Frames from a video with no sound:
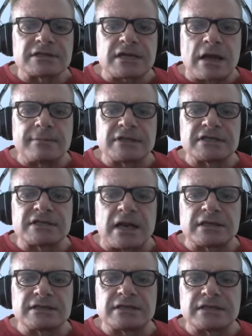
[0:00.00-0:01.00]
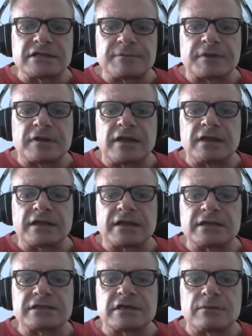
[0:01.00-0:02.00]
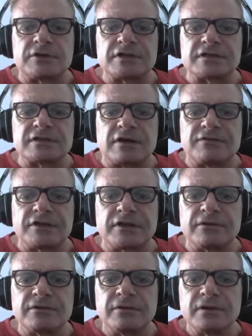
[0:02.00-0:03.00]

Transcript: common signs that typically indicate someone is in love with you.